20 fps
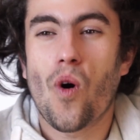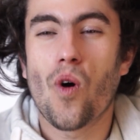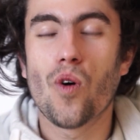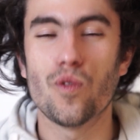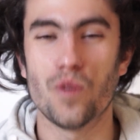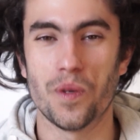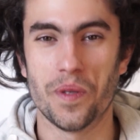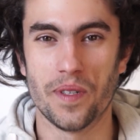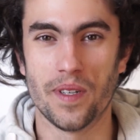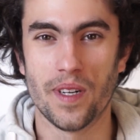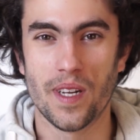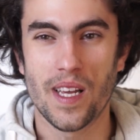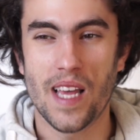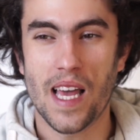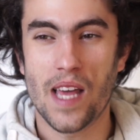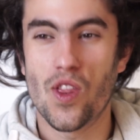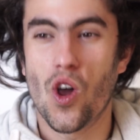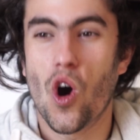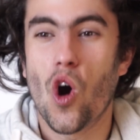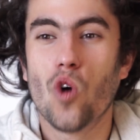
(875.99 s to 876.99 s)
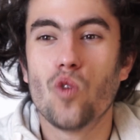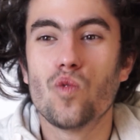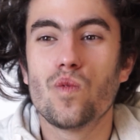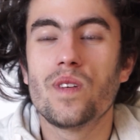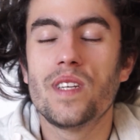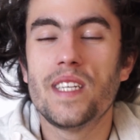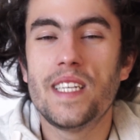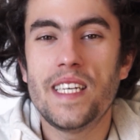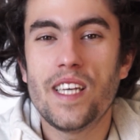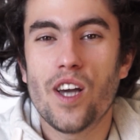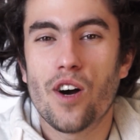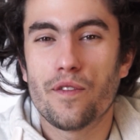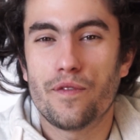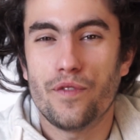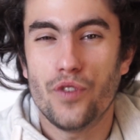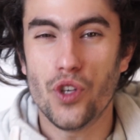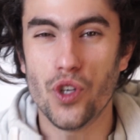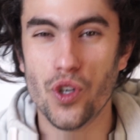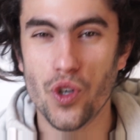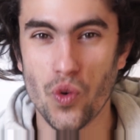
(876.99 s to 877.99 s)
own and only
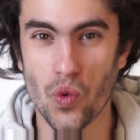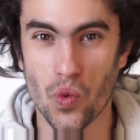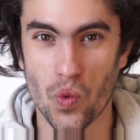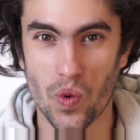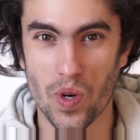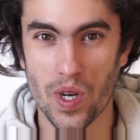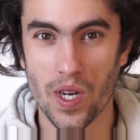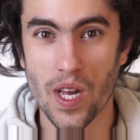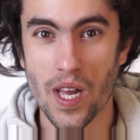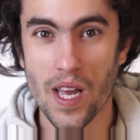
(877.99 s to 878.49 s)
of you,